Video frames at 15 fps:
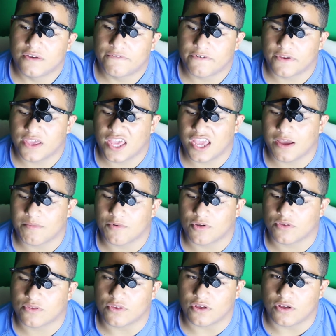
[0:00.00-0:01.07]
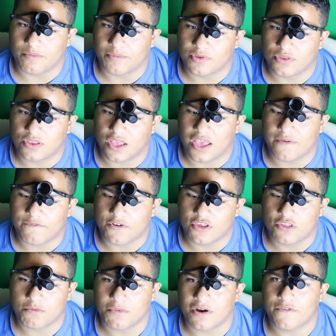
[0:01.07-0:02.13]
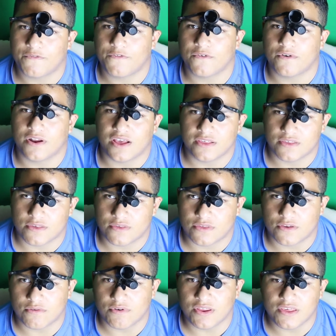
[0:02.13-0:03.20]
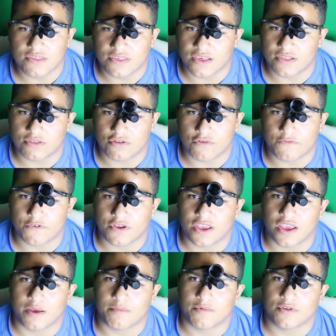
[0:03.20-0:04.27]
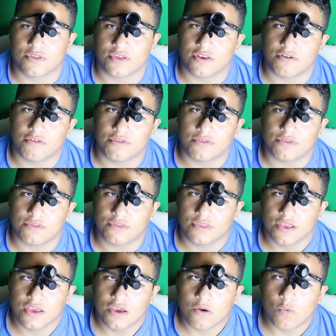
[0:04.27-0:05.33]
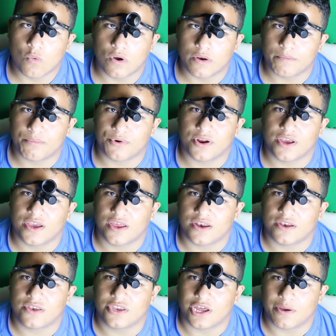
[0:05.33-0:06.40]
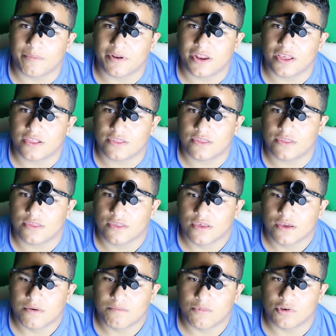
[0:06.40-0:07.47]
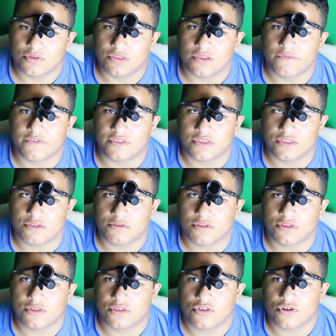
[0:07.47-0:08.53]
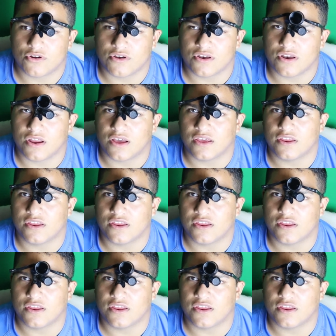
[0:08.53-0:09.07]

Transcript: for cameras, almost every smartphone has a Sony sensor for cameras. It's just one brand dominates most of a certain